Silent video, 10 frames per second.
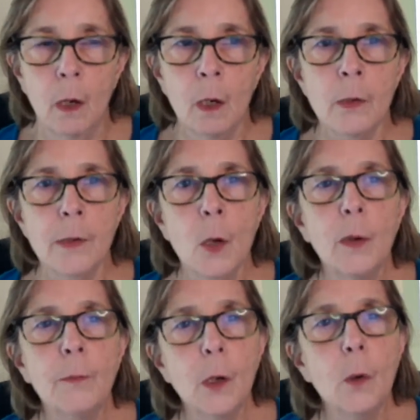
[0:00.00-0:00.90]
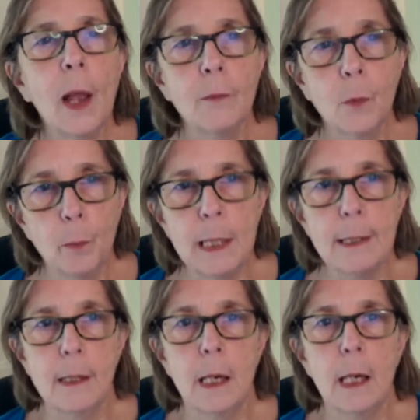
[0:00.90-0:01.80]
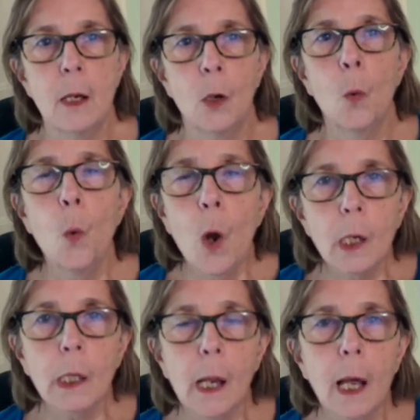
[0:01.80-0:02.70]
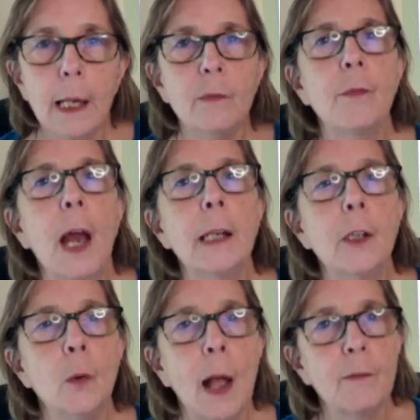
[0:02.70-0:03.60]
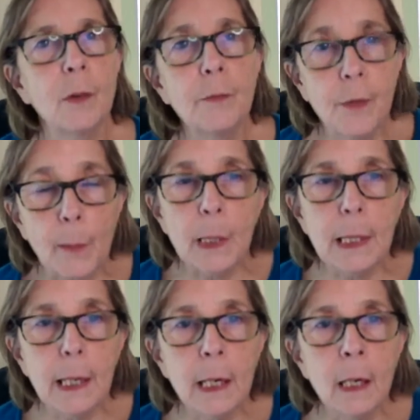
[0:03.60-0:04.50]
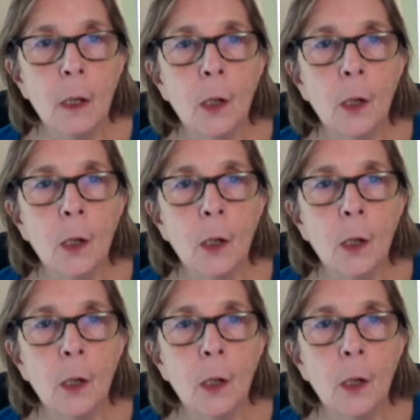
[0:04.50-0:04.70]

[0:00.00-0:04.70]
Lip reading: So if you have a busy work life and you have a family,